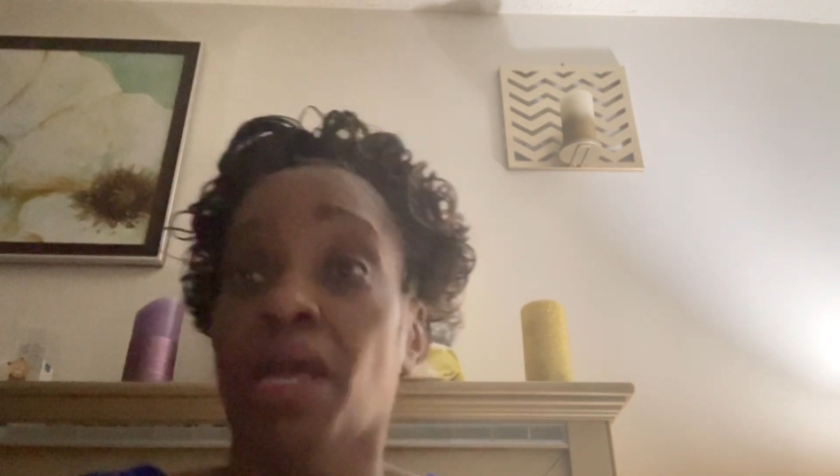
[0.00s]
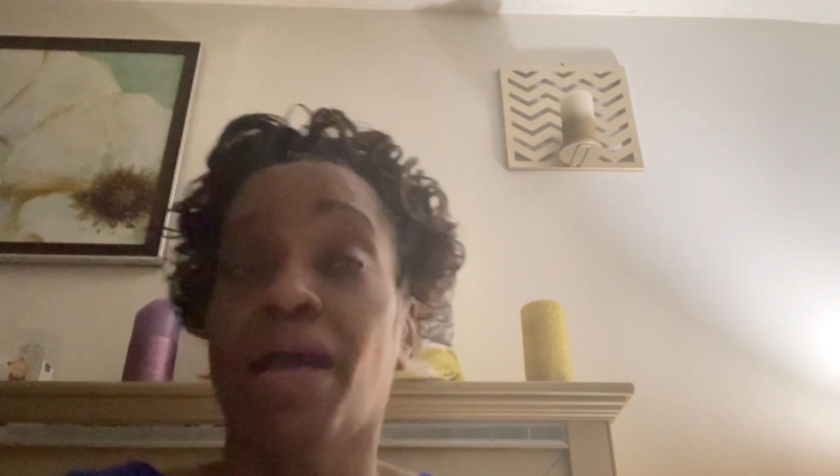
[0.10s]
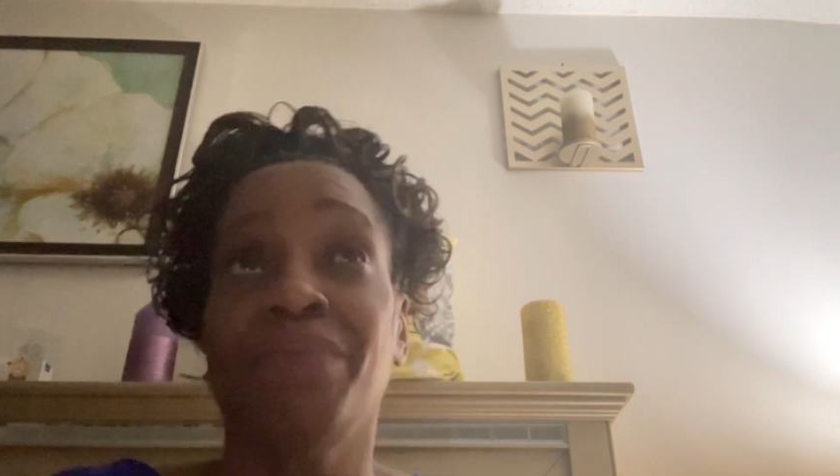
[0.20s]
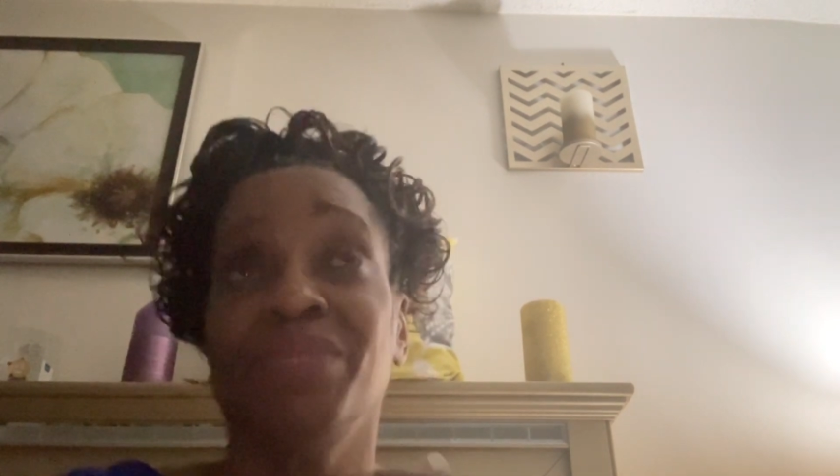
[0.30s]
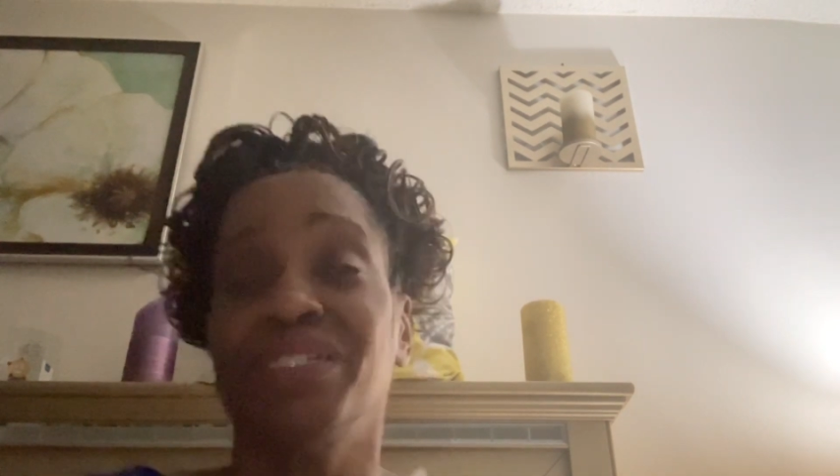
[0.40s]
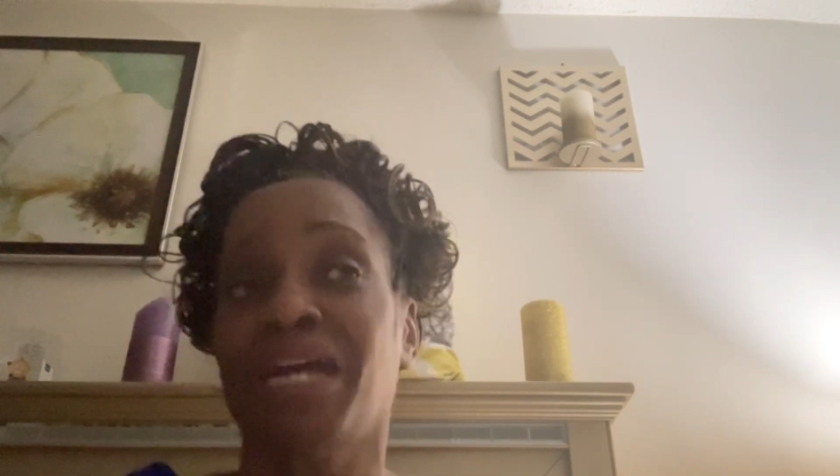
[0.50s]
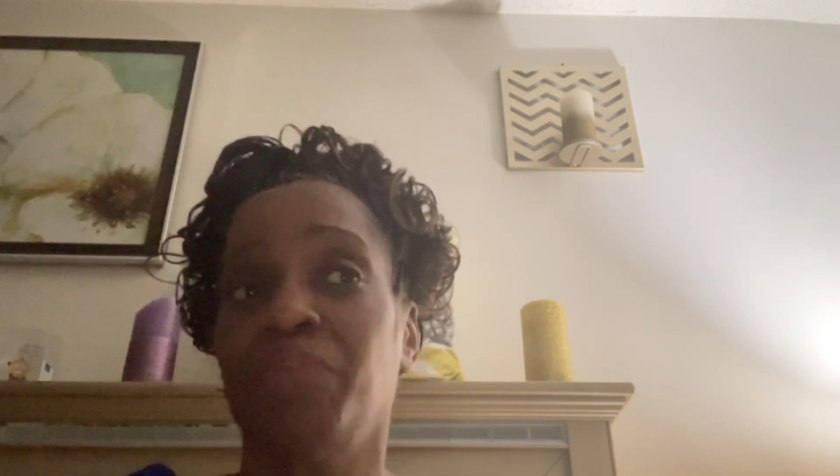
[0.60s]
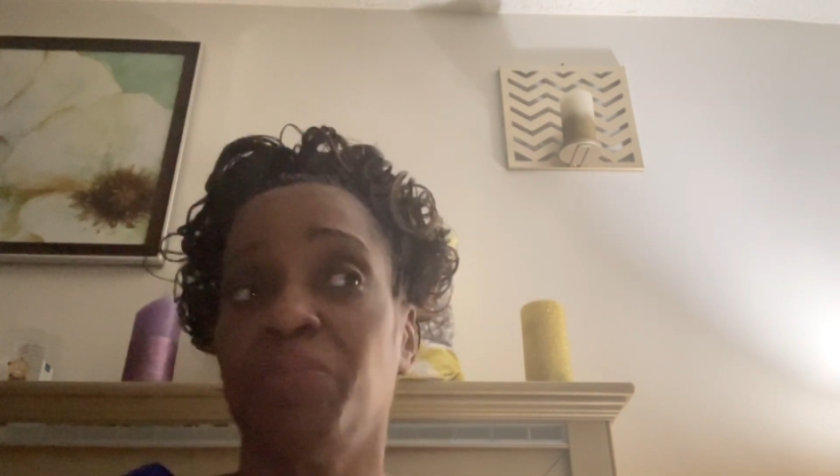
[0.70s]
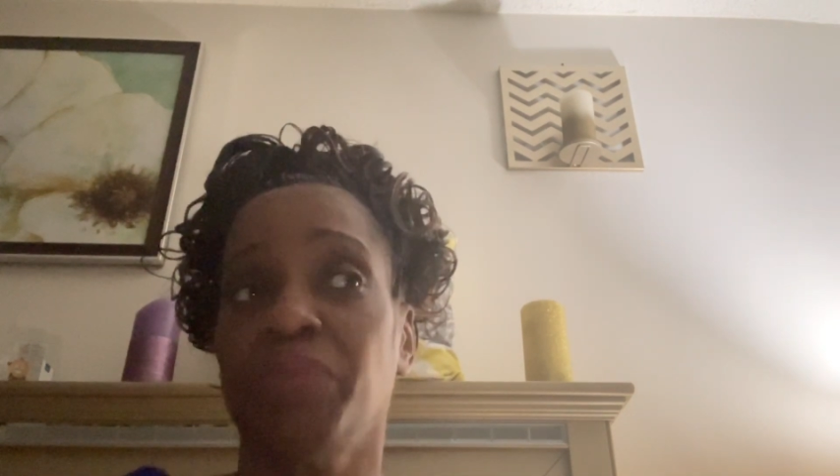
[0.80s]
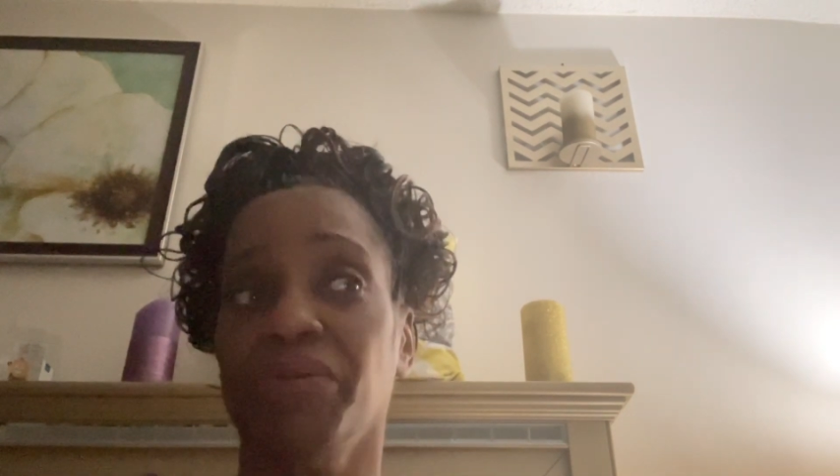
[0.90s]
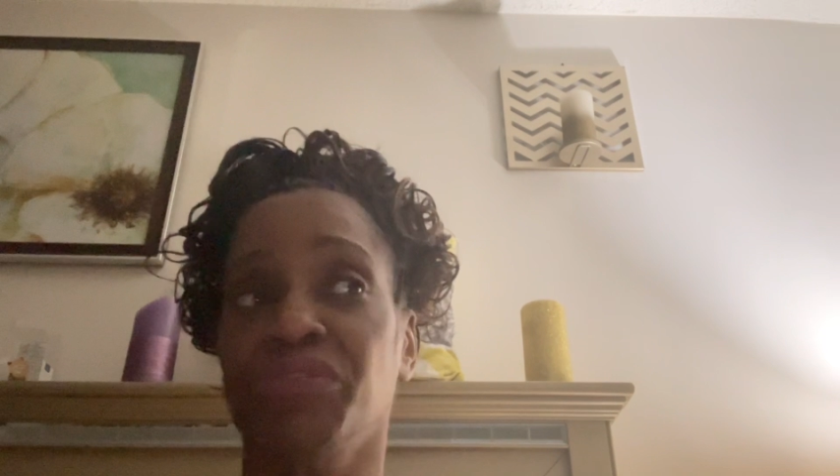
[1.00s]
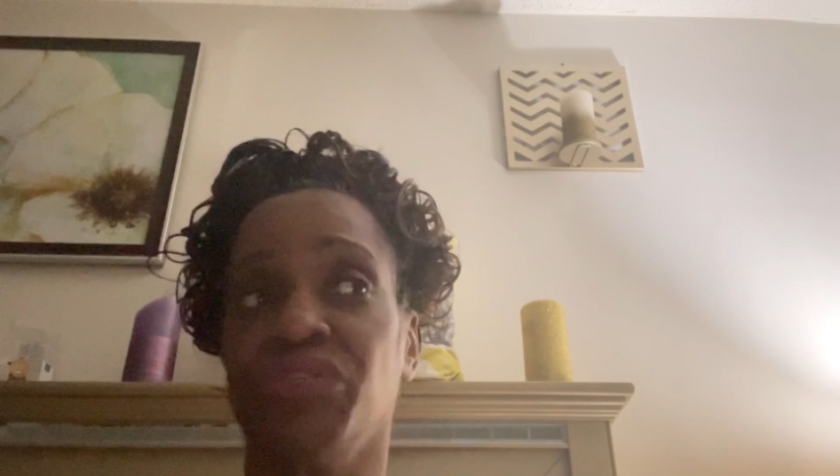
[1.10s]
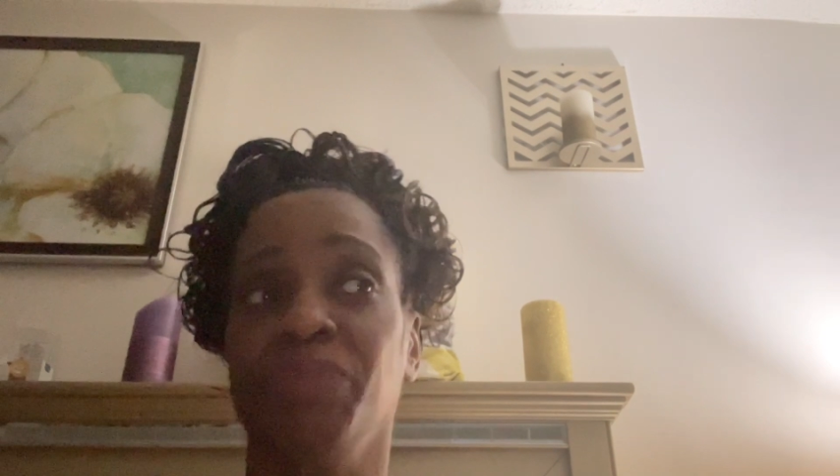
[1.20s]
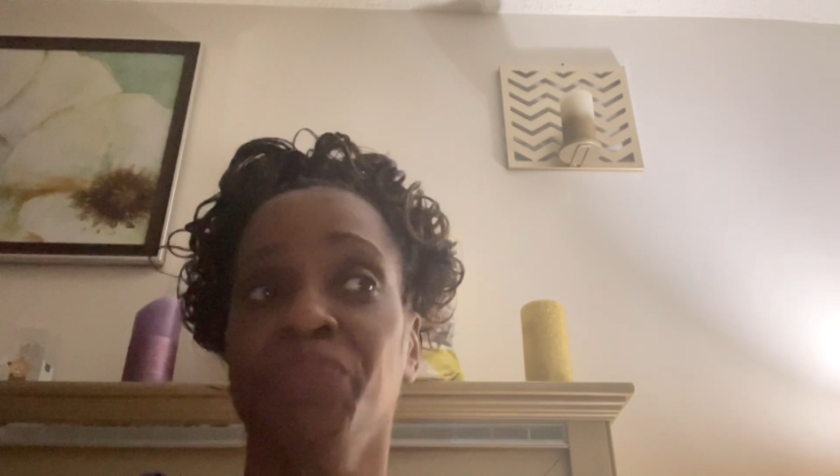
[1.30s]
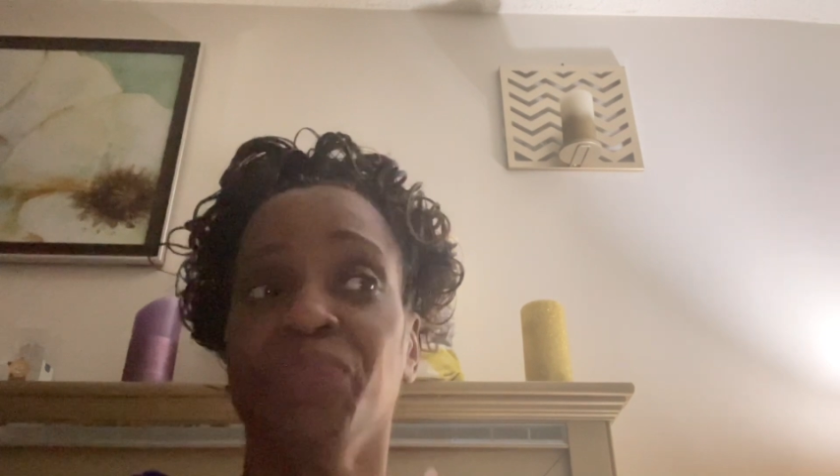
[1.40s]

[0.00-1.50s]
I'm the type of person,